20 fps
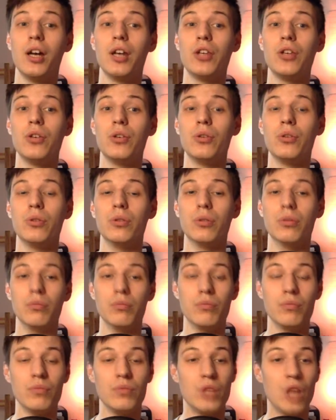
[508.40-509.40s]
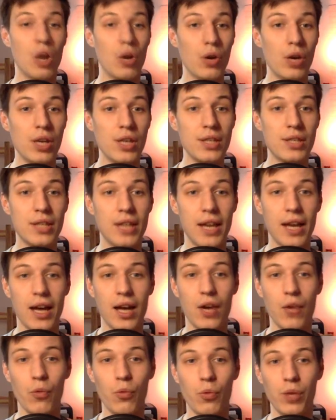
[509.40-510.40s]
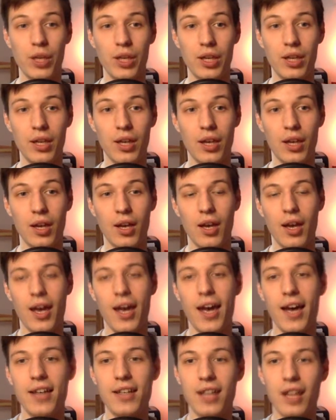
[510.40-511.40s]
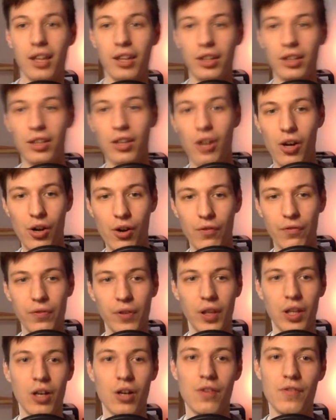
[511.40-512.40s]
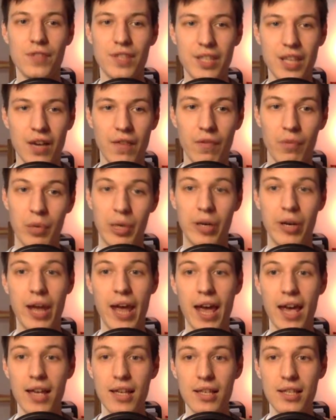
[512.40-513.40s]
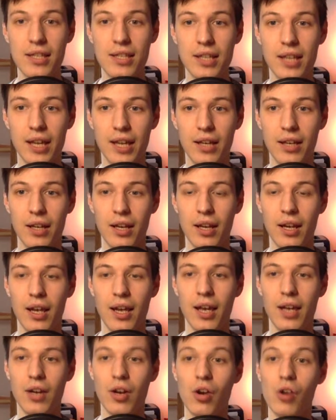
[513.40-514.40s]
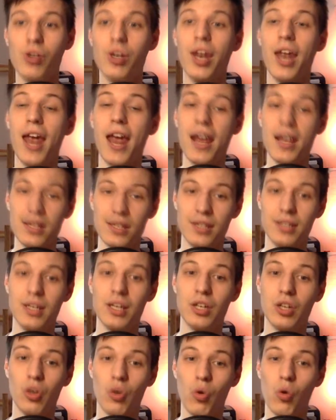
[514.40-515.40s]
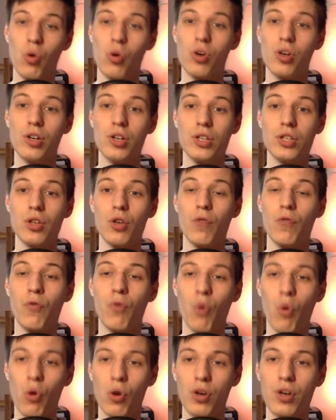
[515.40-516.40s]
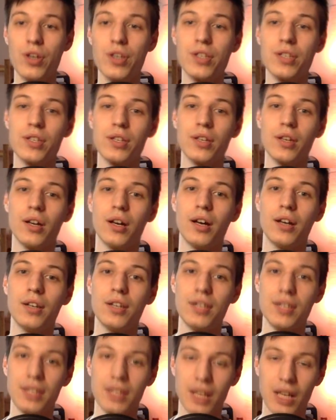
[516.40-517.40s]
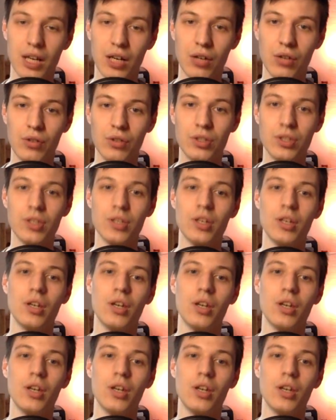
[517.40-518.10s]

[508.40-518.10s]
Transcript: you noticed that we had a lot of stuff about handstand, and on handstand course, of course, discount